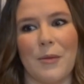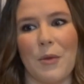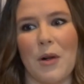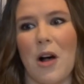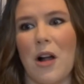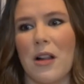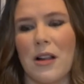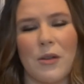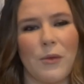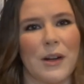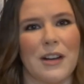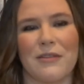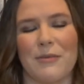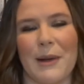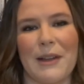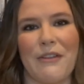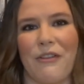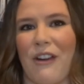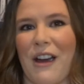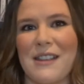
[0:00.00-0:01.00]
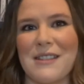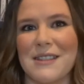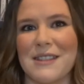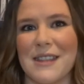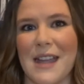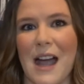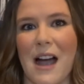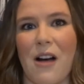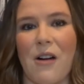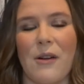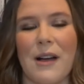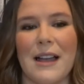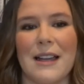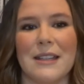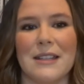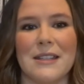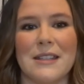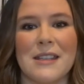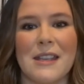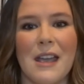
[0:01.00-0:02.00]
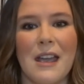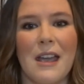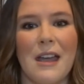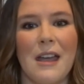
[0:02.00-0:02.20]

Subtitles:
call her one of my friends now, and